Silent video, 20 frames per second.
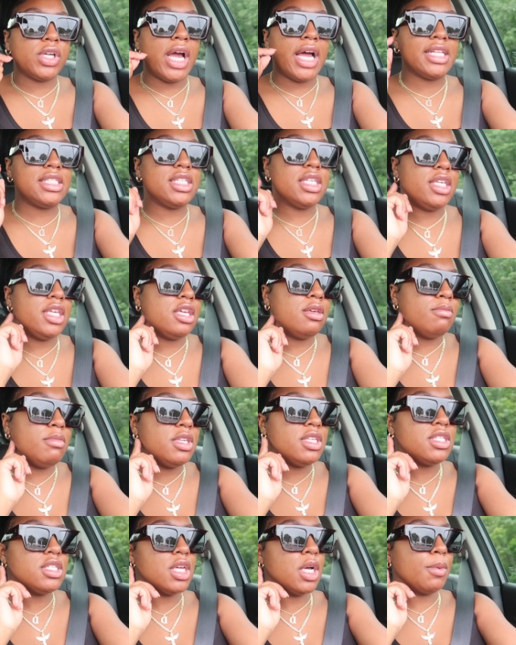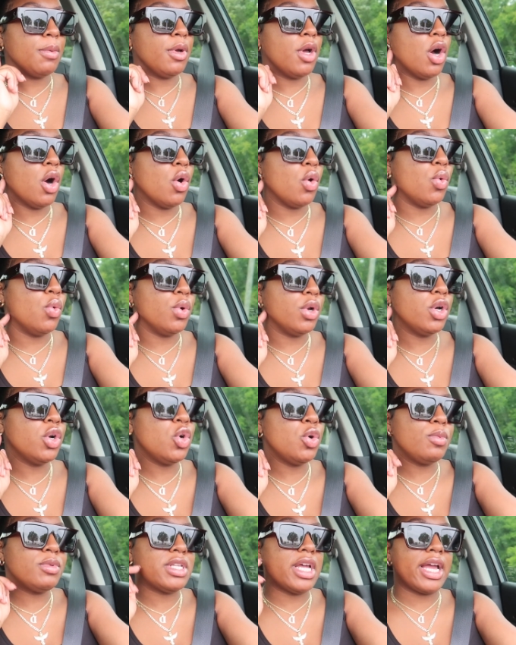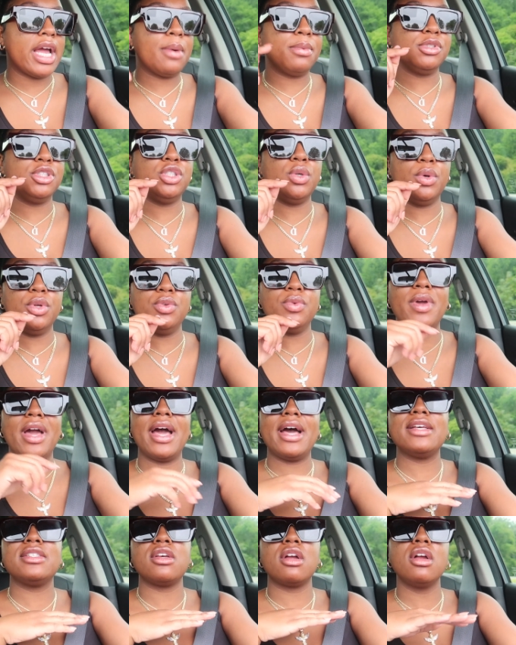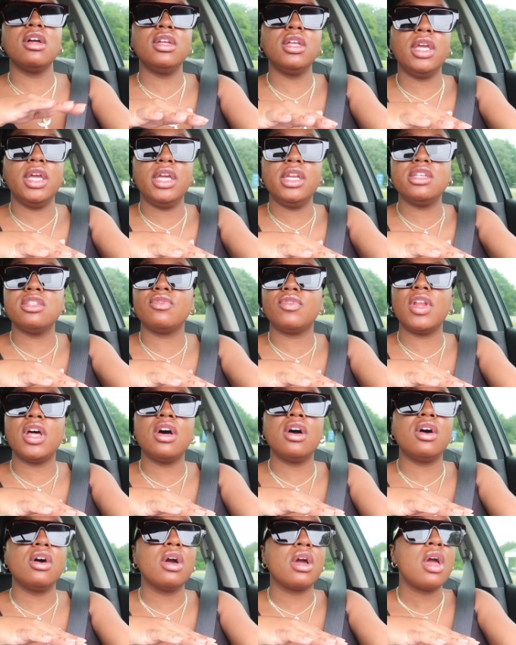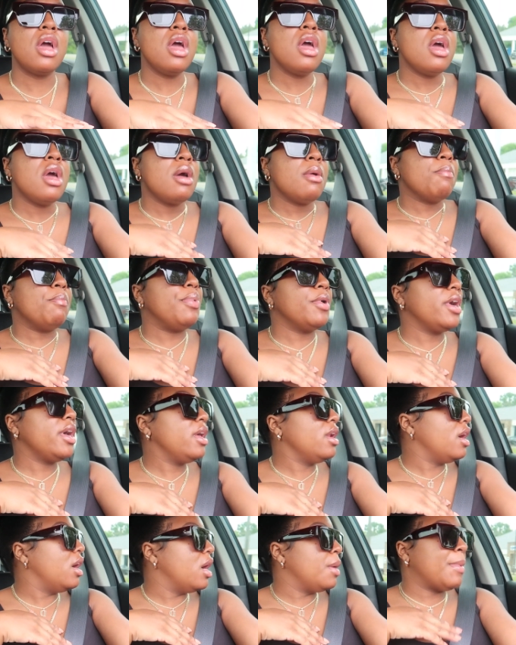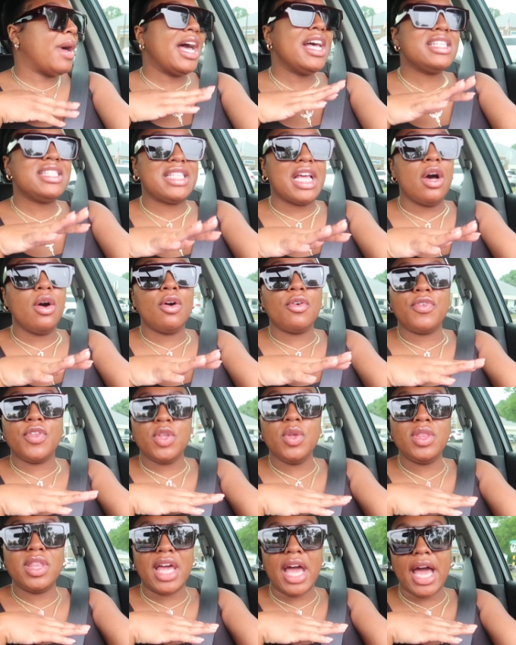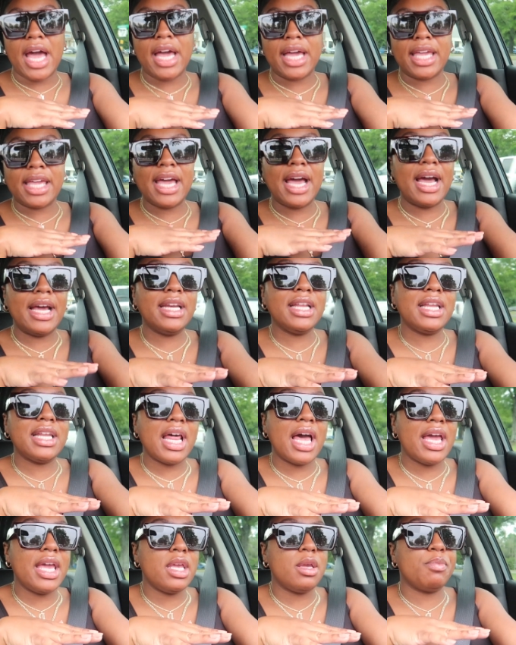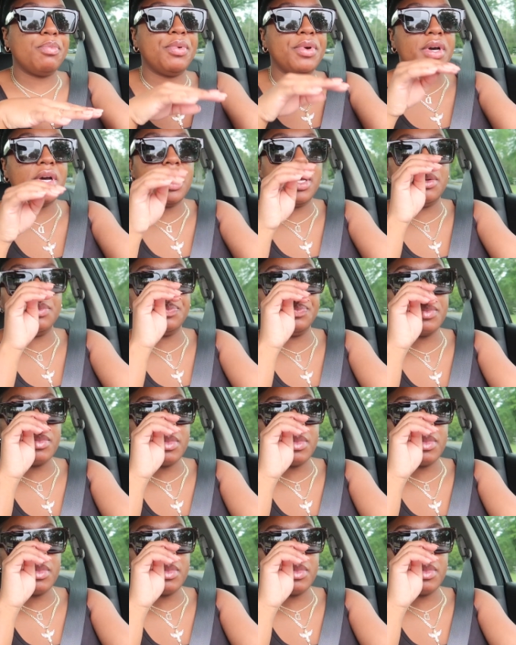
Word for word: try to get me some gold hoops like I was showing you guys earlier in this vlog. But um, I saw a few that I kind of like, but